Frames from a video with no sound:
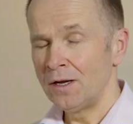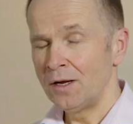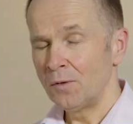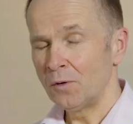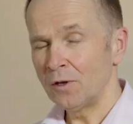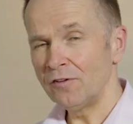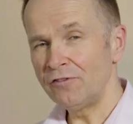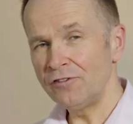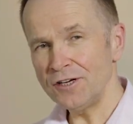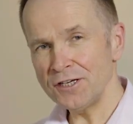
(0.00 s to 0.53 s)
Well,
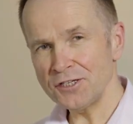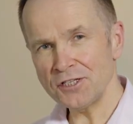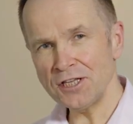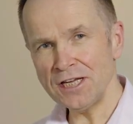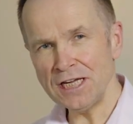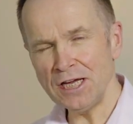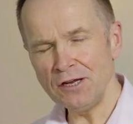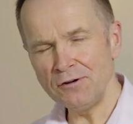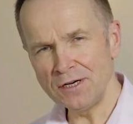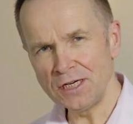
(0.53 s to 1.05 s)
the first
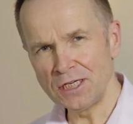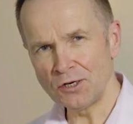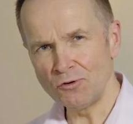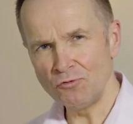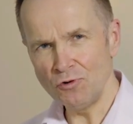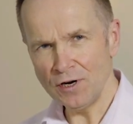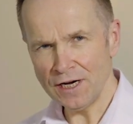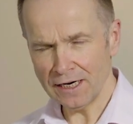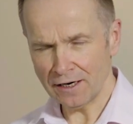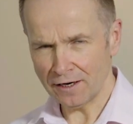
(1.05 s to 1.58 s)
thing you need to
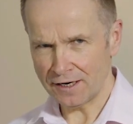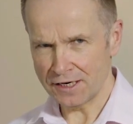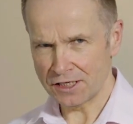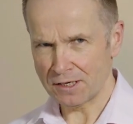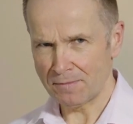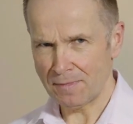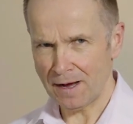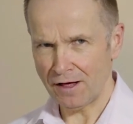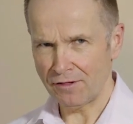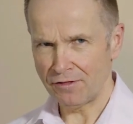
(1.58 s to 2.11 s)
realise
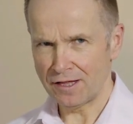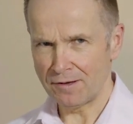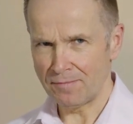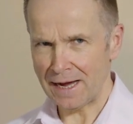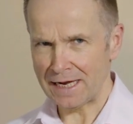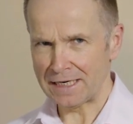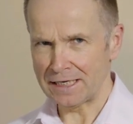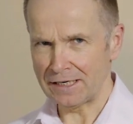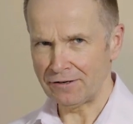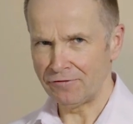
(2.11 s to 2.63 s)
about
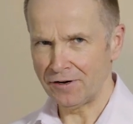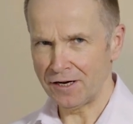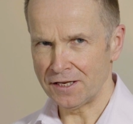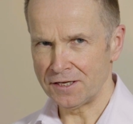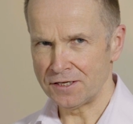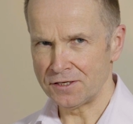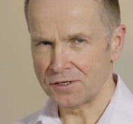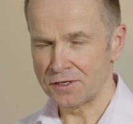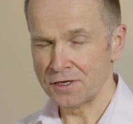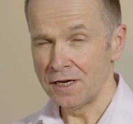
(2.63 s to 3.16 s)
thematic
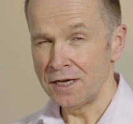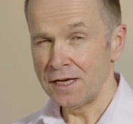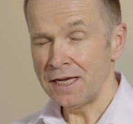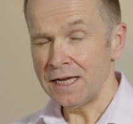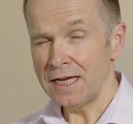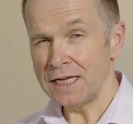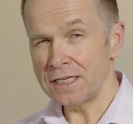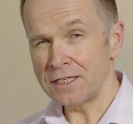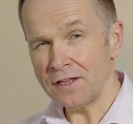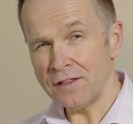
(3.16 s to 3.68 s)
funds
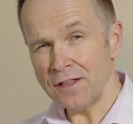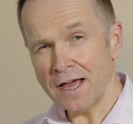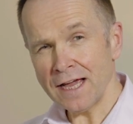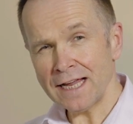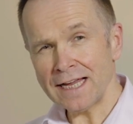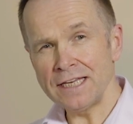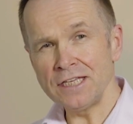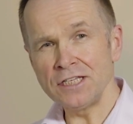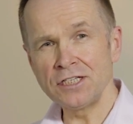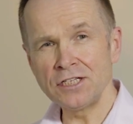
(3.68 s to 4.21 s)
is that they're
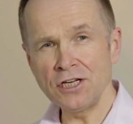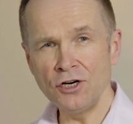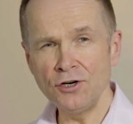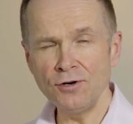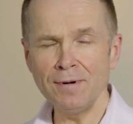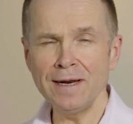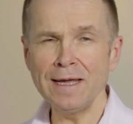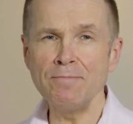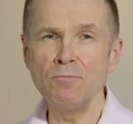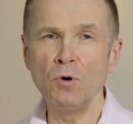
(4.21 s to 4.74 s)

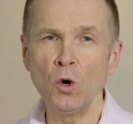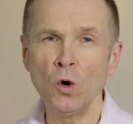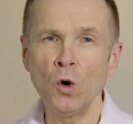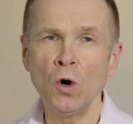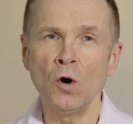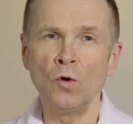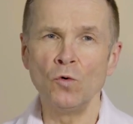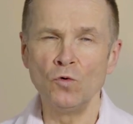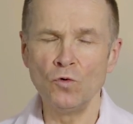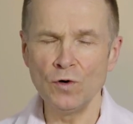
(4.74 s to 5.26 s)
considerably more
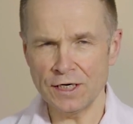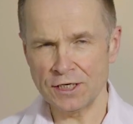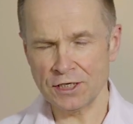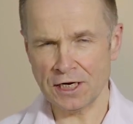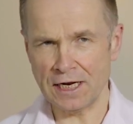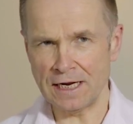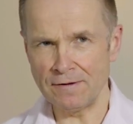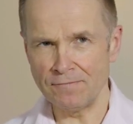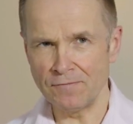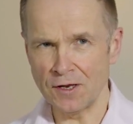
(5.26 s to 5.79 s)

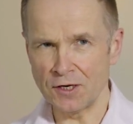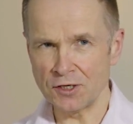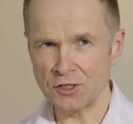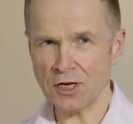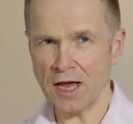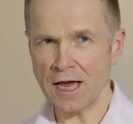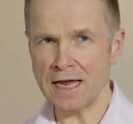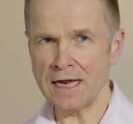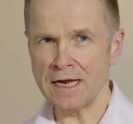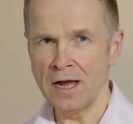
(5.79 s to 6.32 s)
risky than,
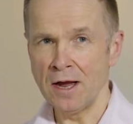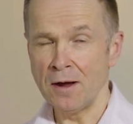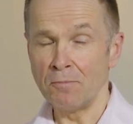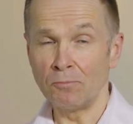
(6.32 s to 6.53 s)
say,